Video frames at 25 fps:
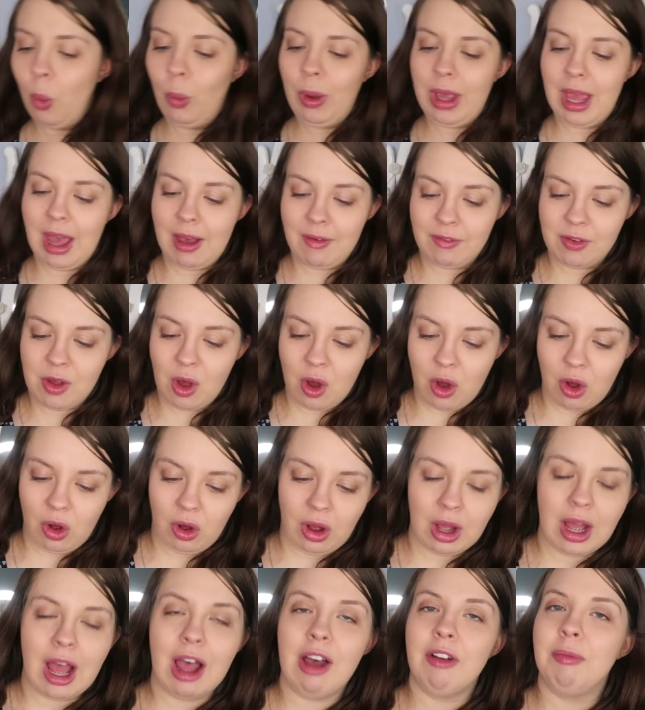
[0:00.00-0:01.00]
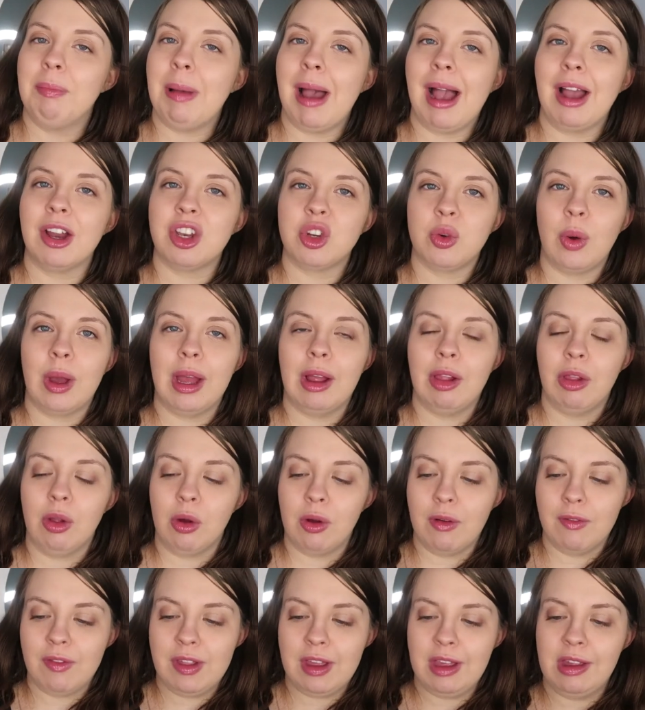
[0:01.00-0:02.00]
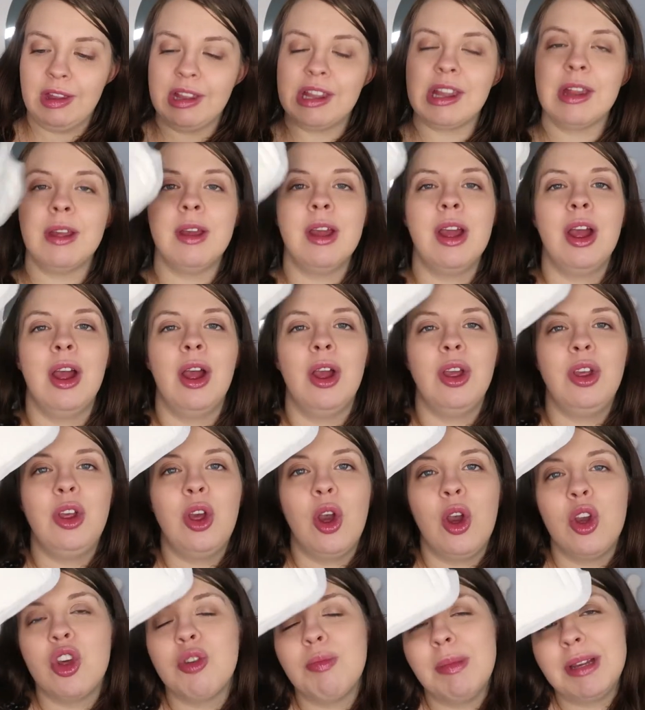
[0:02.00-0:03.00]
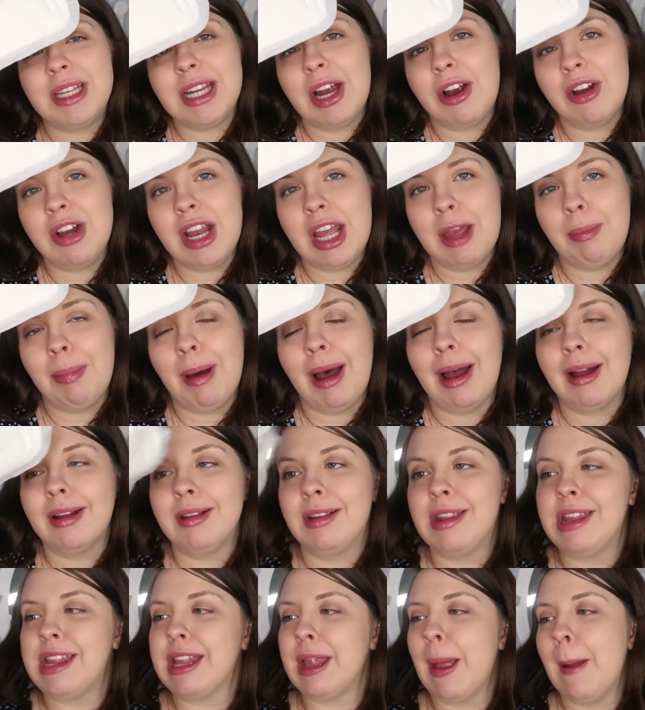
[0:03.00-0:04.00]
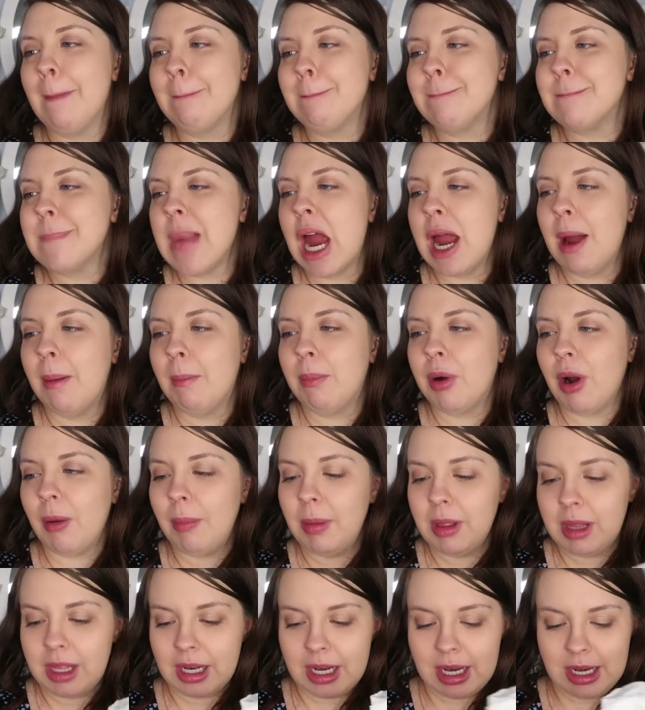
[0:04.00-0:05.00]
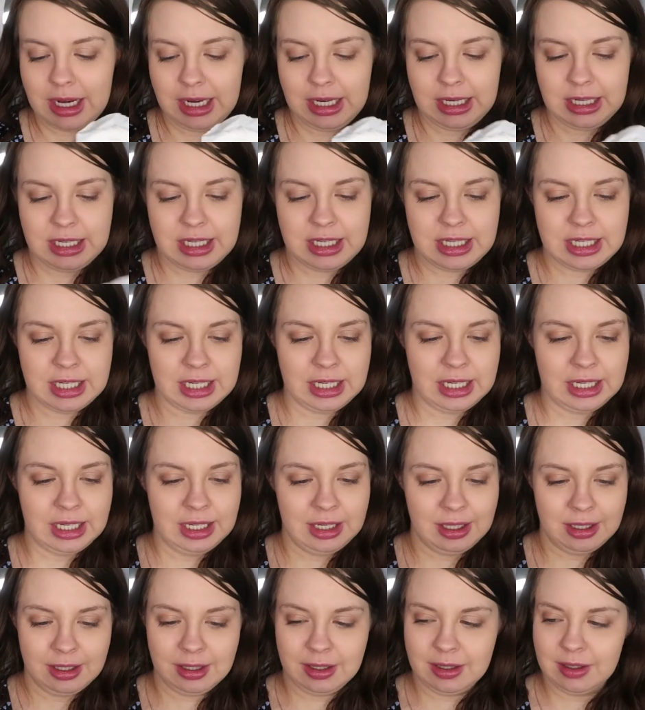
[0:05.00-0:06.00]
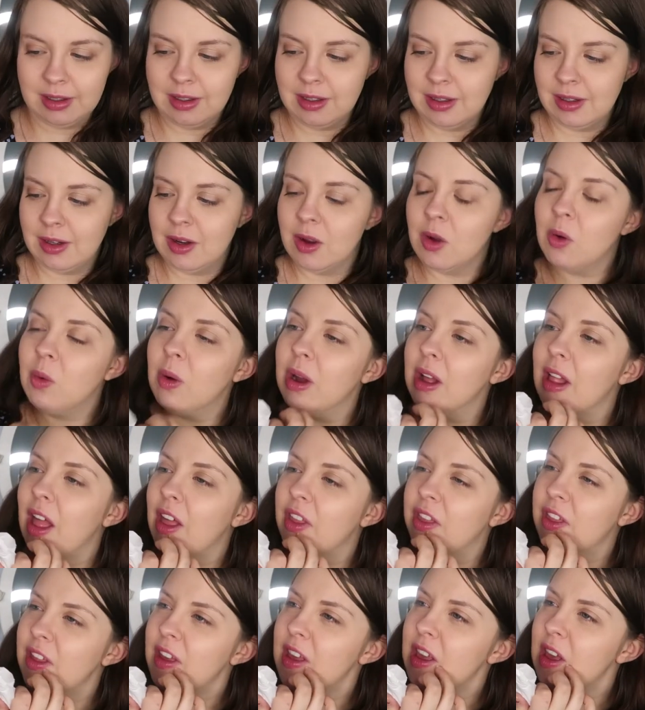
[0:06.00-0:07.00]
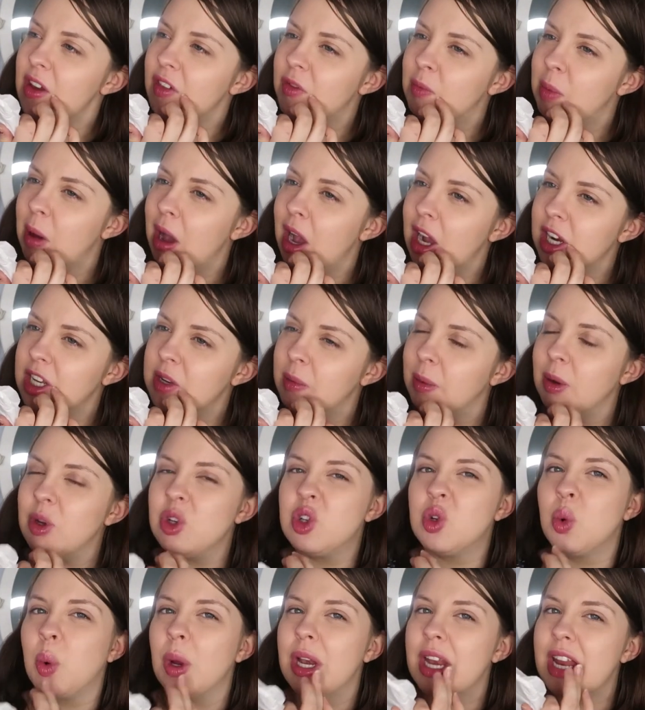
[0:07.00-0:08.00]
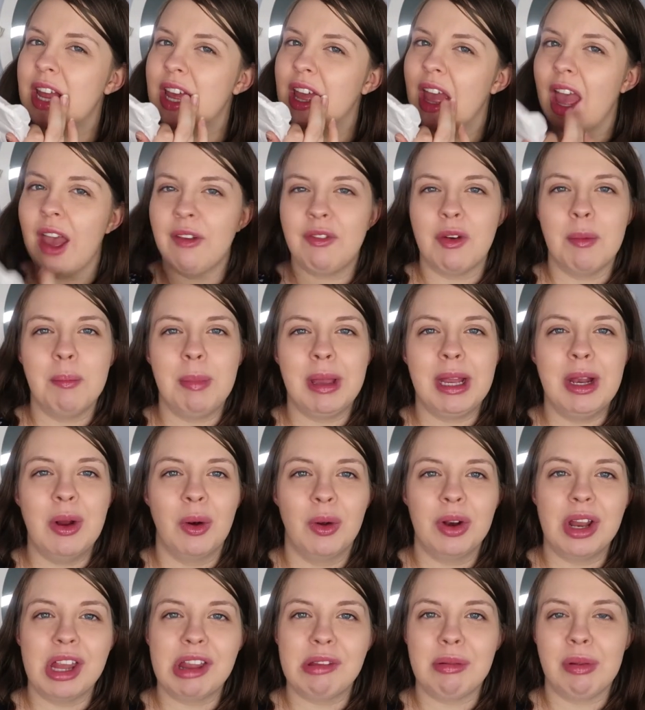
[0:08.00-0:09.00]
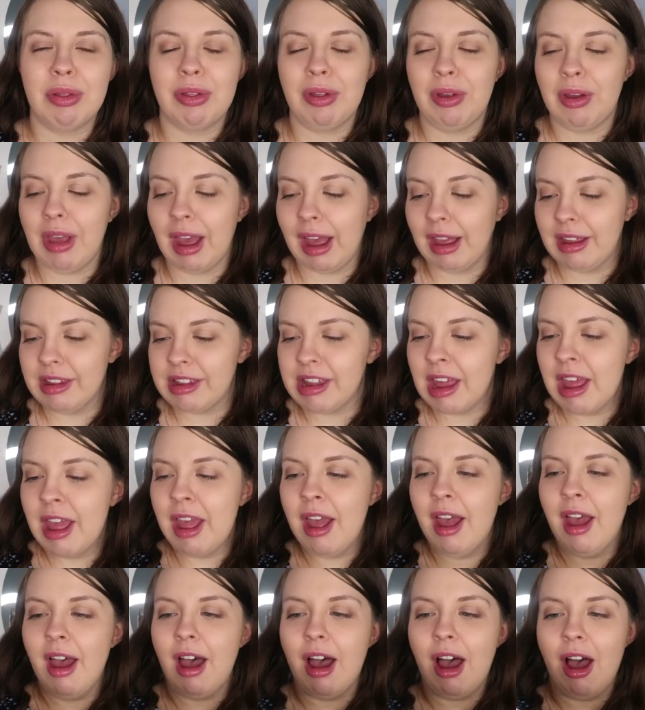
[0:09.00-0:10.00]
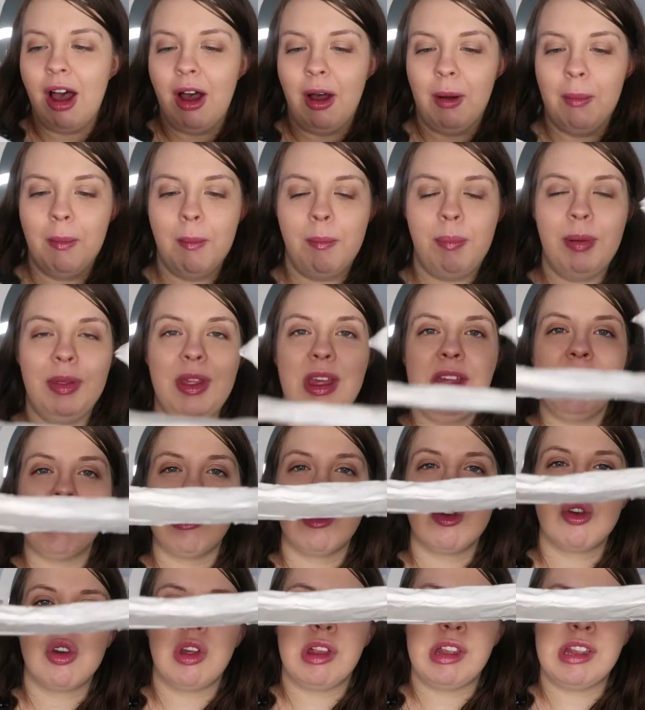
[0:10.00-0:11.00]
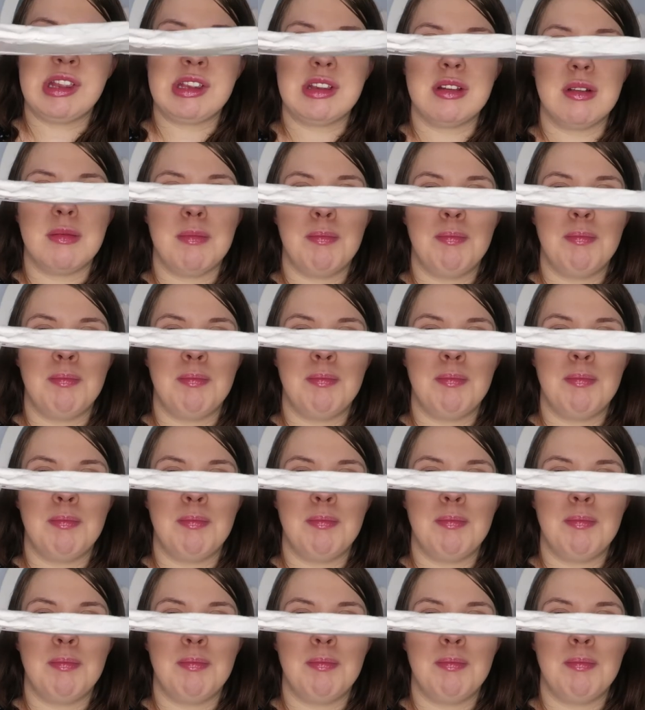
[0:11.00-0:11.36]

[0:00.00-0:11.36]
We have got, I've packed quite a lot of these, huge maternity pads. Probably going to need, well, I think I've packed about 20, if I'm being honest with you guys. But these are just